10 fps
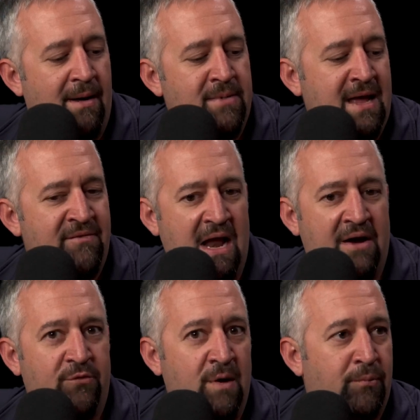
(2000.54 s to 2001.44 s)
I'm going to give
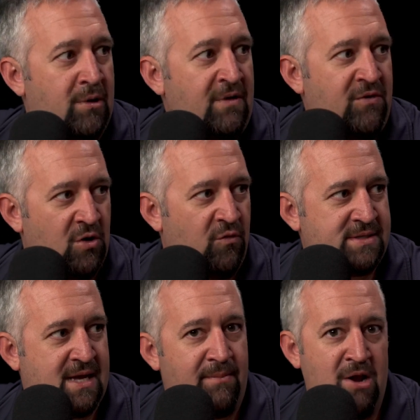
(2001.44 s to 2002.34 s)
everyone a preview of
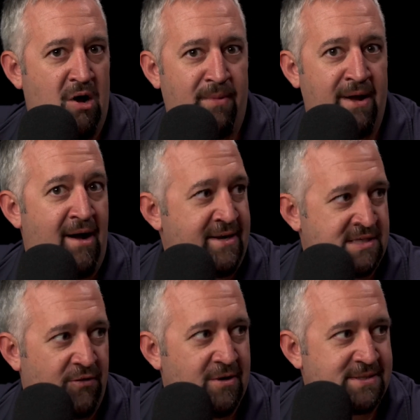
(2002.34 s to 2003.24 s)
what's coming out by
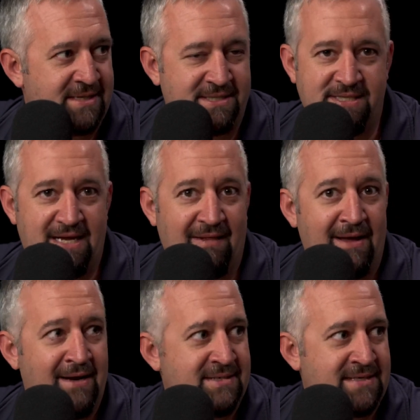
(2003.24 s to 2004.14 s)
August 1st, because that's the
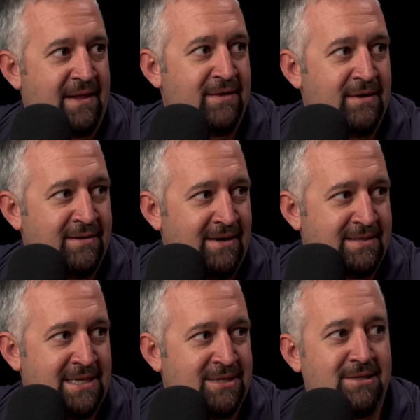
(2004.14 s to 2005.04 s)
deadline I set
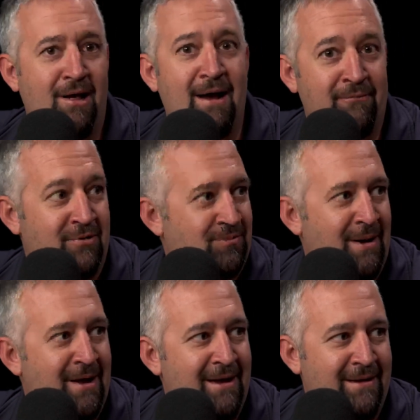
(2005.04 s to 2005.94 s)
the line with
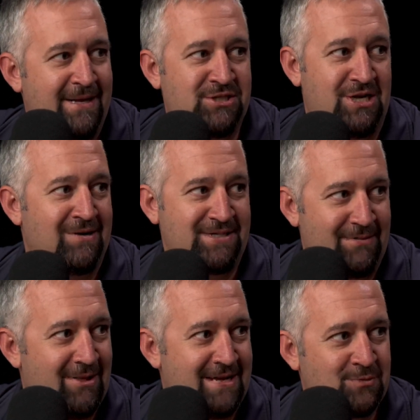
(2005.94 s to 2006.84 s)
my engineering
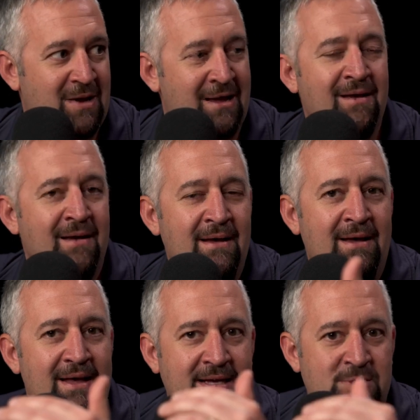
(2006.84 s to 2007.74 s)
team last week,
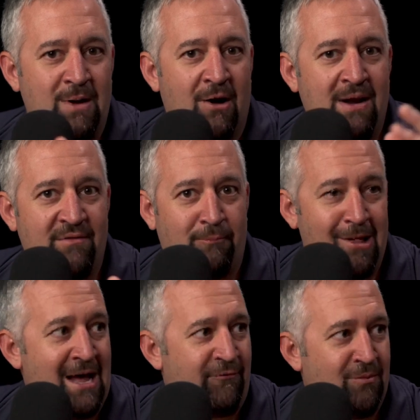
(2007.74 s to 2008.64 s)
is we already have a
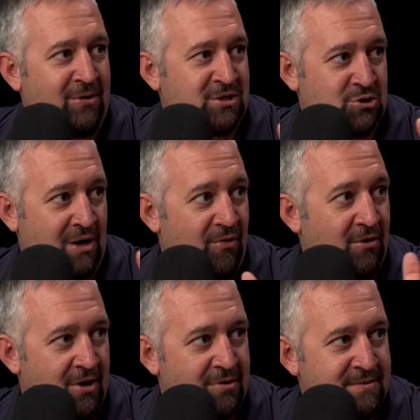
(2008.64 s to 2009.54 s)
platform called Truck
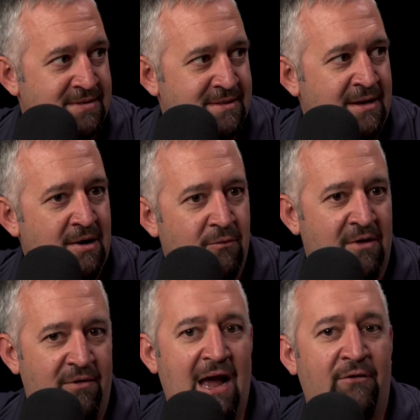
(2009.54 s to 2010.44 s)
Fault Codes. We
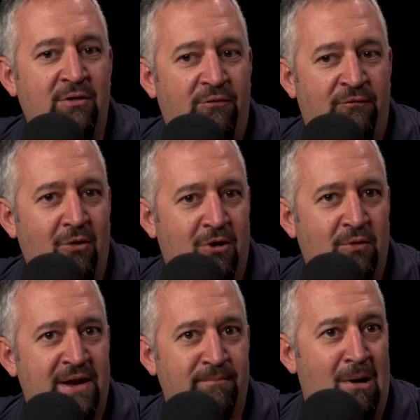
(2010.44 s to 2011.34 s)
have every fault
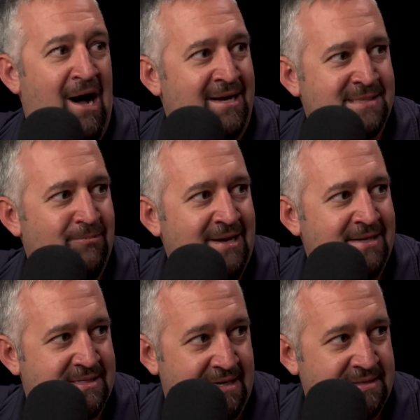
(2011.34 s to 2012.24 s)
code that it possibly
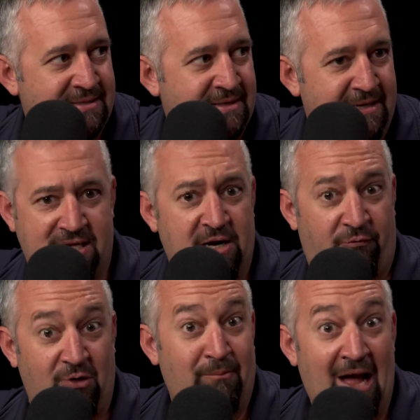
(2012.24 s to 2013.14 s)
exists. It's on a
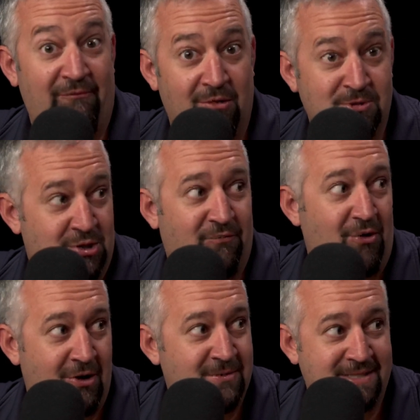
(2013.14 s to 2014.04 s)
free platform,
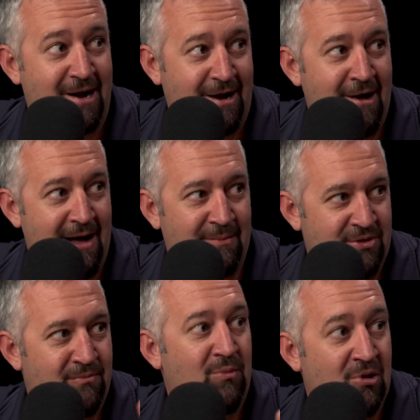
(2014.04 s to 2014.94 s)
truckfaultcodes.com or
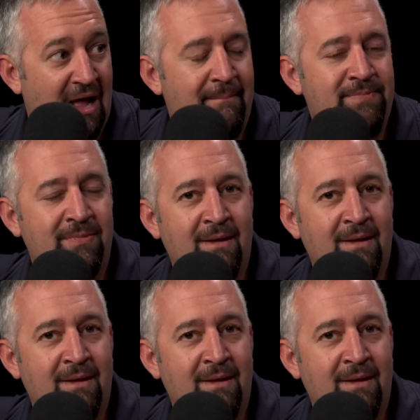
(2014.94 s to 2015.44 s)
the mobile app.